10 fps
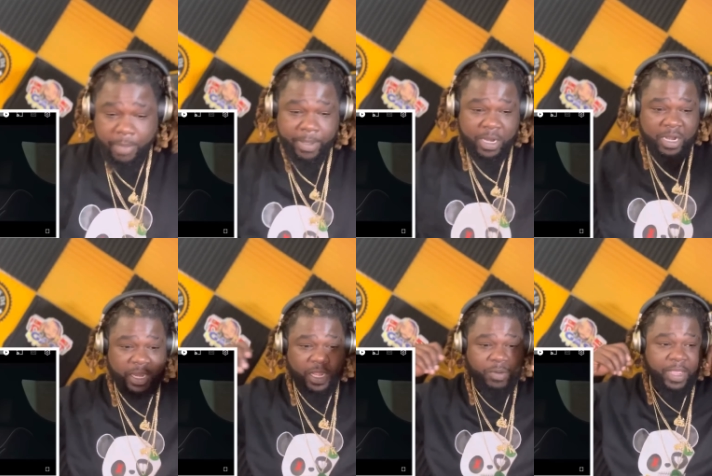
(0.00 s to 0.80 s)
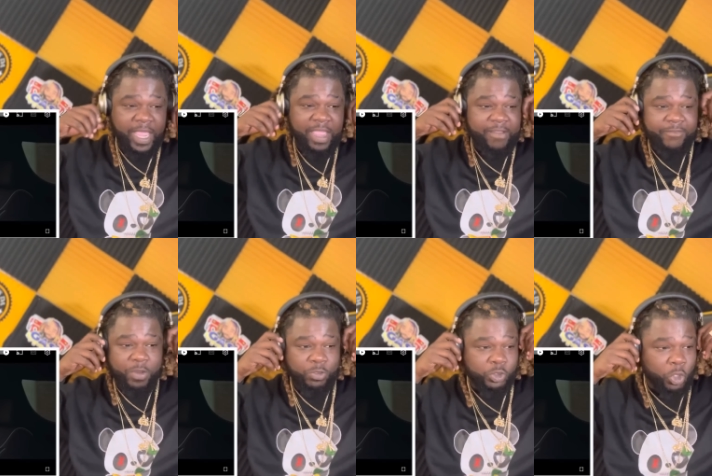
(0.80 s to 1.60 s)
about a nigga with
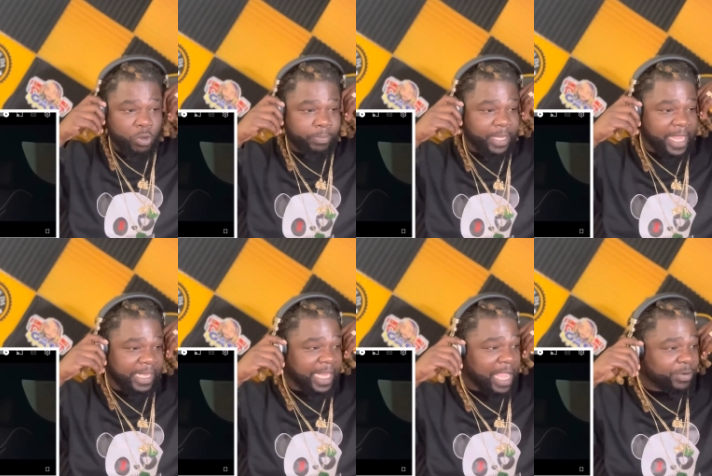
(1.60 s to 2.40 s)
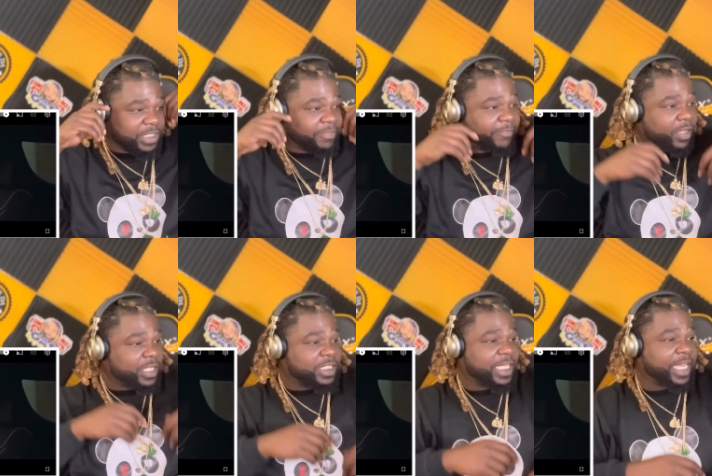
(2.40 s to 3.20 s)
headphones on playing loud as fuck,
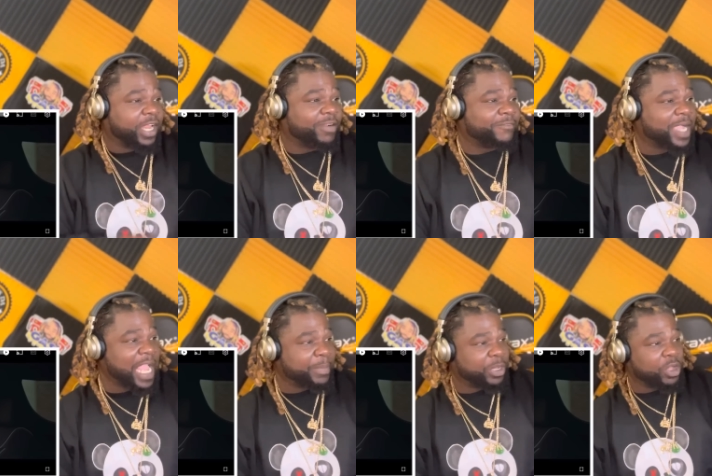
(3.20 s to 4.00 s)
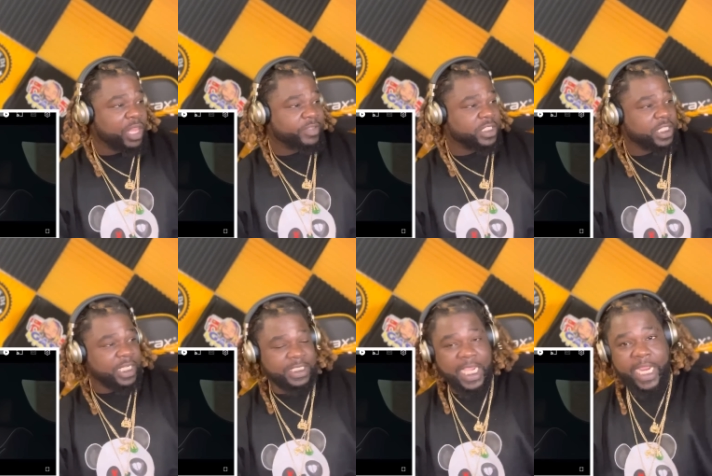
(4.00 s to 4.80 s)
sitting here vibing, all of a sudden
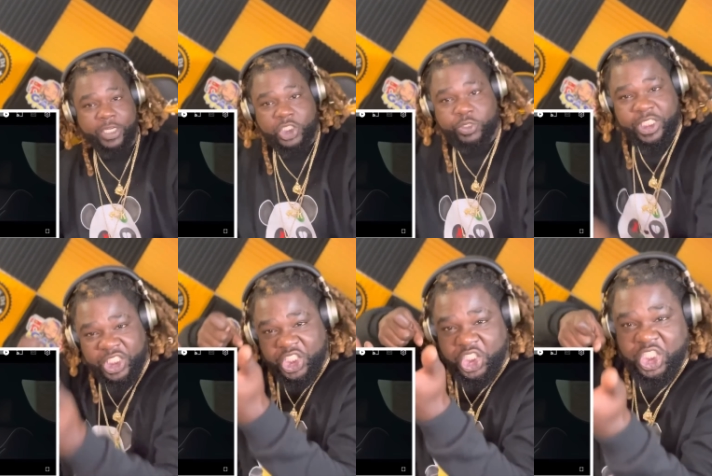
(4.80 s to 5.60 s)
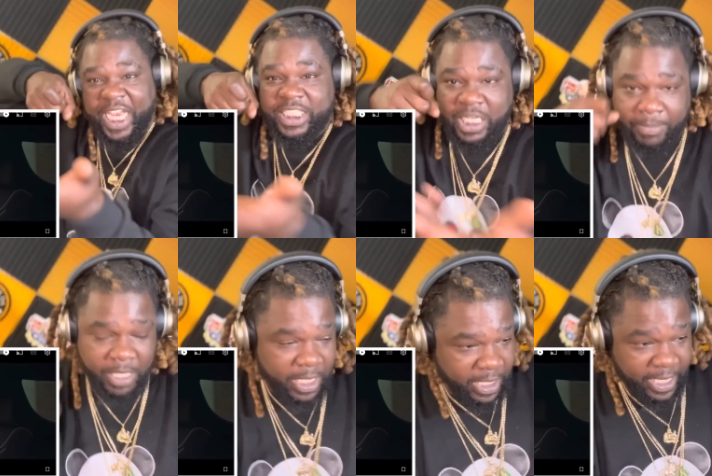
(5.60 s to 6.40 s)
tires screeching, shots come.
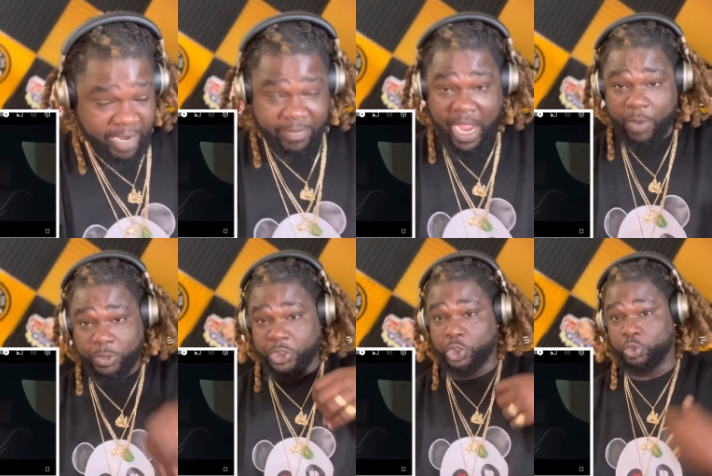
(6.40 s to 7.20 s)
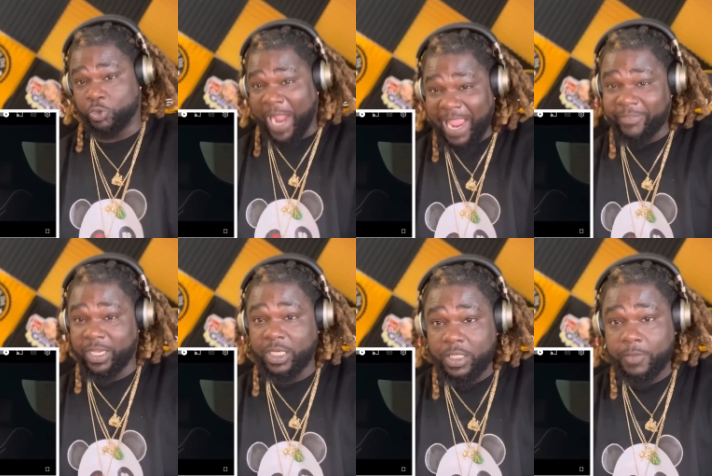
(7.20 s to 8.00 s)
Nigga, if I was
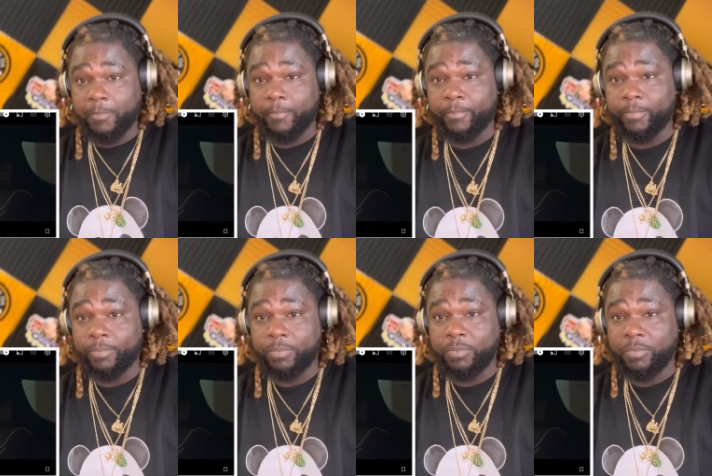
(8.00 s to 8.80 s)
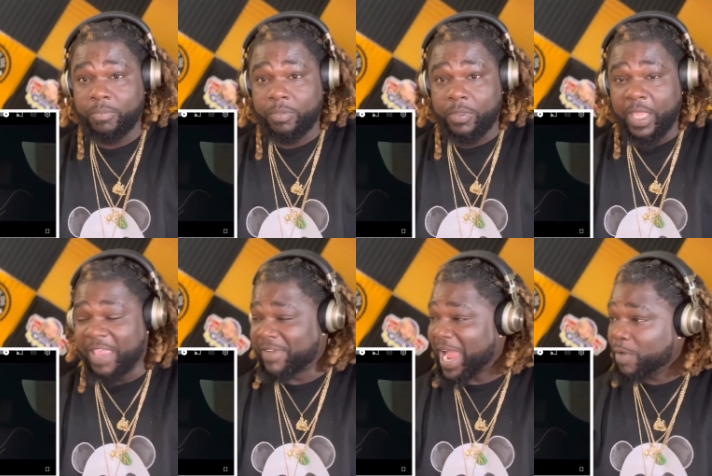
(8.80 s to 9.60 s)
driving, if
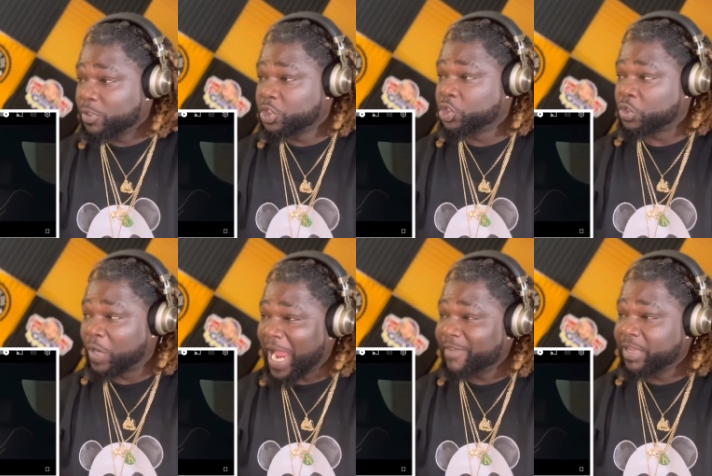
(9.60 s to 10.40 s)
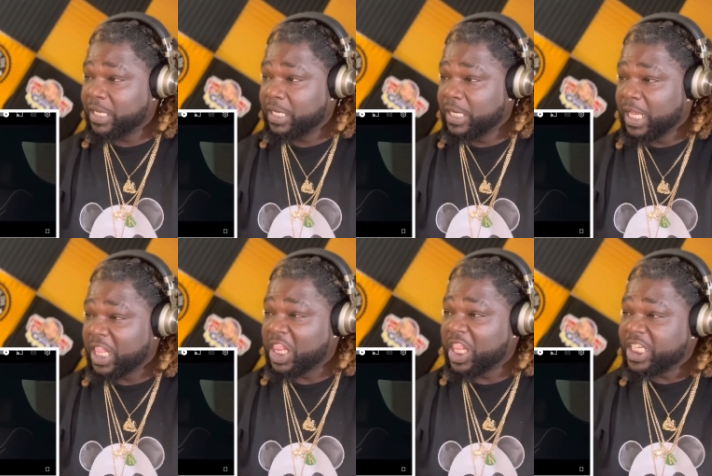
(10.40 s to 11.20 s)
I was driving,
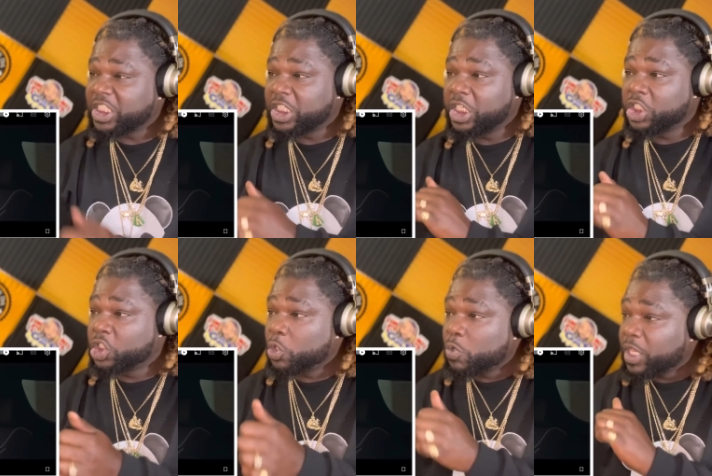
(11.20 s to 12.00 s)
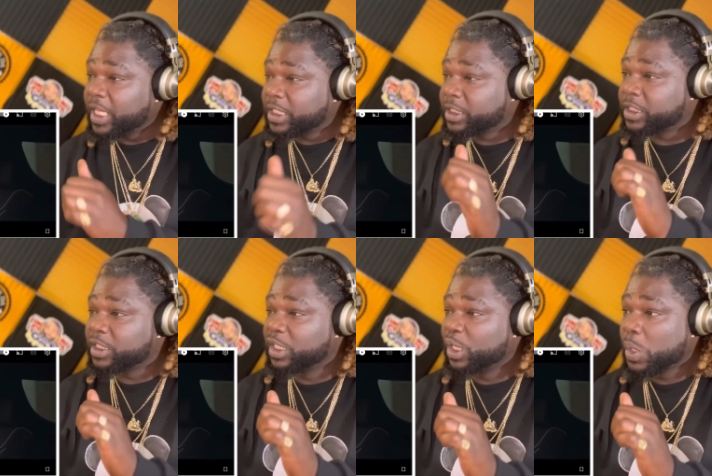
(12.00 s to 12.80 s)
listening to this,
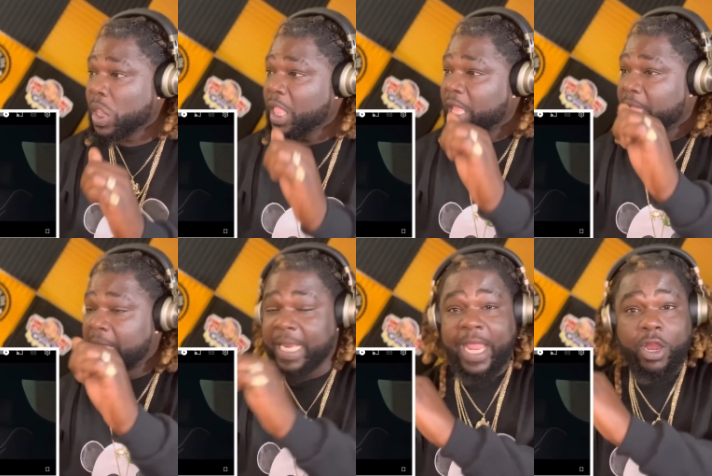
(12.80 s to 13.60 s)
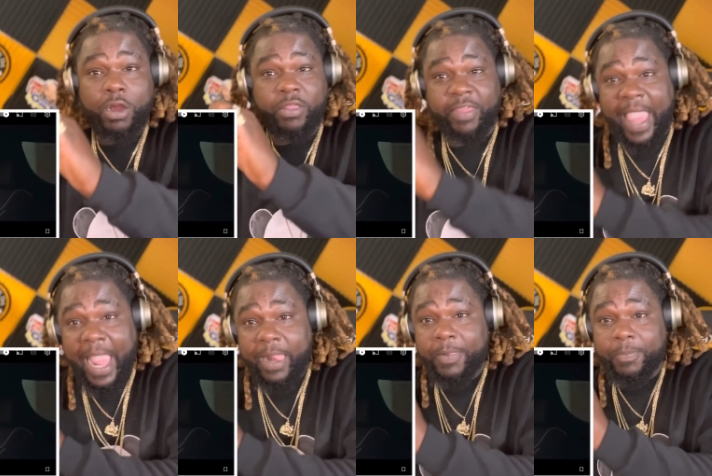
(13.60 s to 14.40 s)
and I heard that,